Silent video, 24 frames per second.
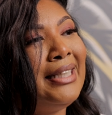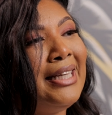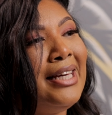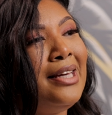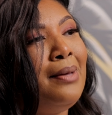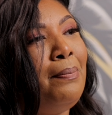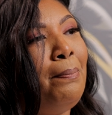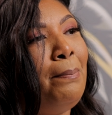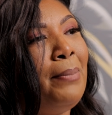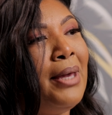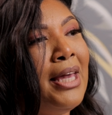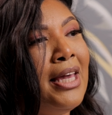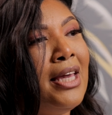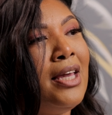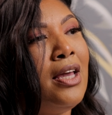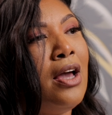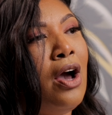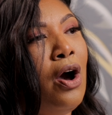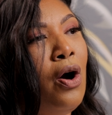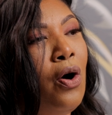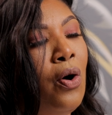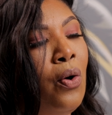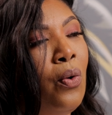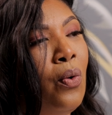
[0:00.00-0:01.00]
P
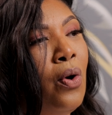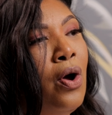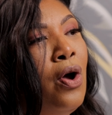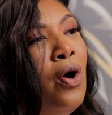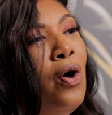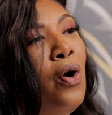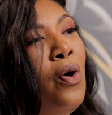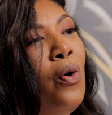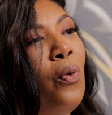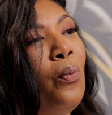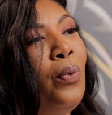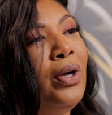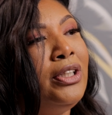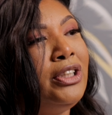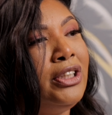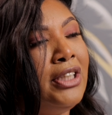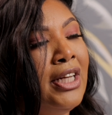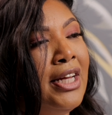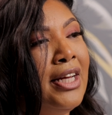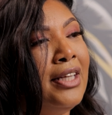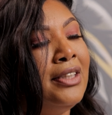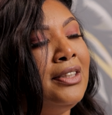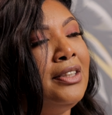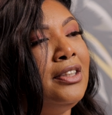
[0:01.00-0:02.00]
T O, which
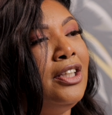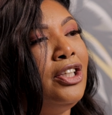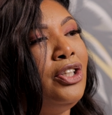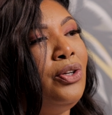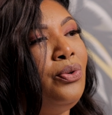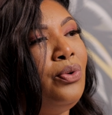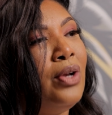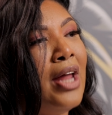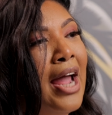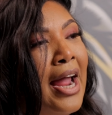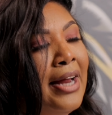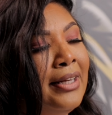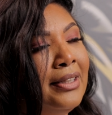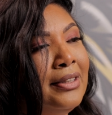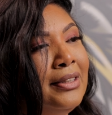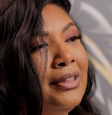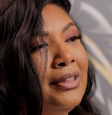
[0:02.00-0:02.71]
is the United